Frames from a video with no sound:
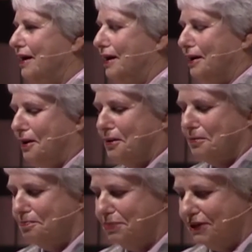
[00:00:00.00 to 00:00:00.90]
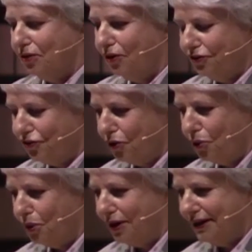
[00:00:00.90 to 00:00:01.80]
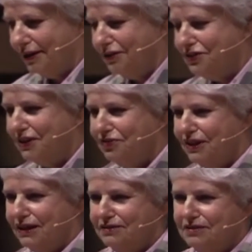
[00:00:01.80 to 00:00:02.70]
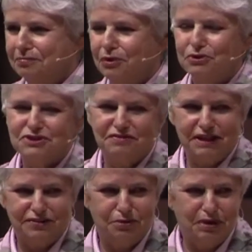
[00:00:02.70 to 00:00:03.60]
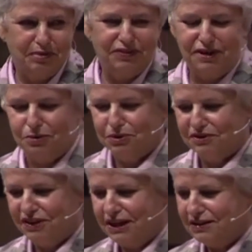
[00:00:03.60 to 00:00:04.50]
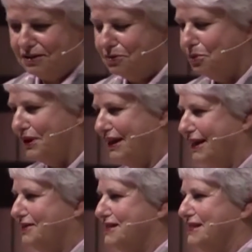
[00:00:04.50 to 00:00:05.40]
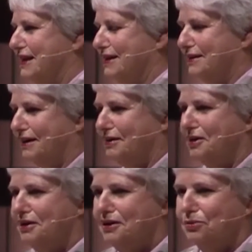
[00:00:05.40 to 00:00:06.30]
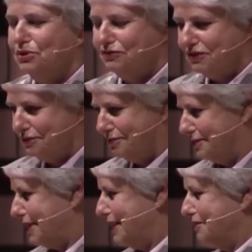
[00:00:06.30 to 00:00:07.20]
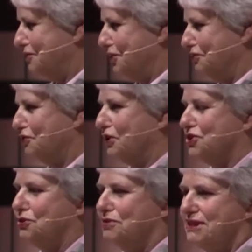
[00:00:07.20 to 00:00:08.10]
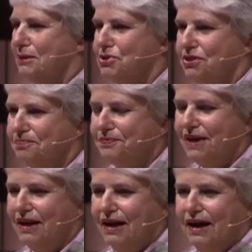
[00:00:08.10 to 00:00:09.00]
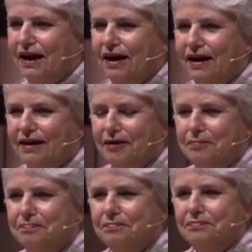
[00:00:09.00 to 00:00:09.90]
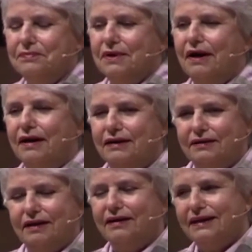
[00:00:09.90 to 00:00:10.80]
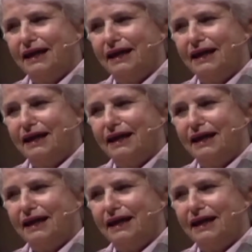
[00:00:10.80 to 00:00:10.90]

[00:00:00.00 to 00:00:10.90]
uh, but also I, I think that most of the other women there would have hated what I had to say, and I would have had a very frosty reception. Um, I, I,